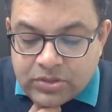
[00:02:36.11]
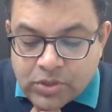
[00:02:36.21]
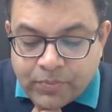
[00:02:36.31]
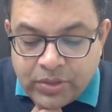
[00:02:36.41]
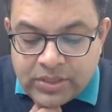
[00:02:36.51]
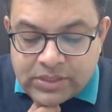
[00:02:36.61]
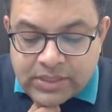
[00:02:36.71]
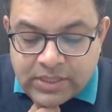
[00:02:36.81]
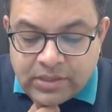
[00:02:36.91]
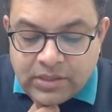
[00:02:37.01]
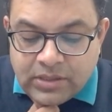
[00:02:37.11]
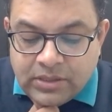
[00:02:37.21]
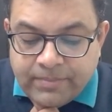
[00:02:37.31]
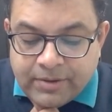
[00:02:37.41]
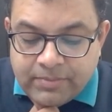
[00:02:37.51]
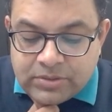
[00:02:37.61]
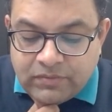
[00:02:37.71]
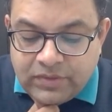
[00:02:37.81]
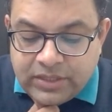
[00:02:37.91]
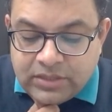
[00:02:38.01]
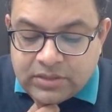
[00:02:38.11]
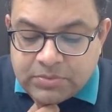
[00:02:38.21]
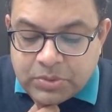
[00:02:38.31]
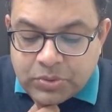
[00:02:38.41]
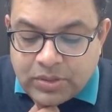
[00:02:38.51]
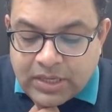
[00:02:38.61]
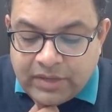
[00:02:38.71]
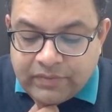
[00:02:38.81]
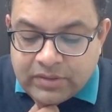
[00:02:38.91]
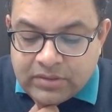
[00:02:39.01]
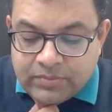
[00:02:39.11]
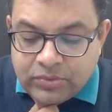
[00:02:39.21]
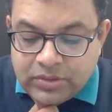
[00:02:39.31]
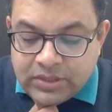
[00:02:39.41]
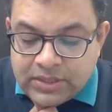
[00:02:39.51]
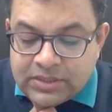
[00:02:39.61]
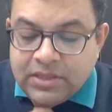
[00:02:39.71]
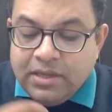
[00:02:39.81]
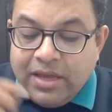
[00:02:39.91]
So Punna said, the purpose of leading the spiritual life under the Buddha is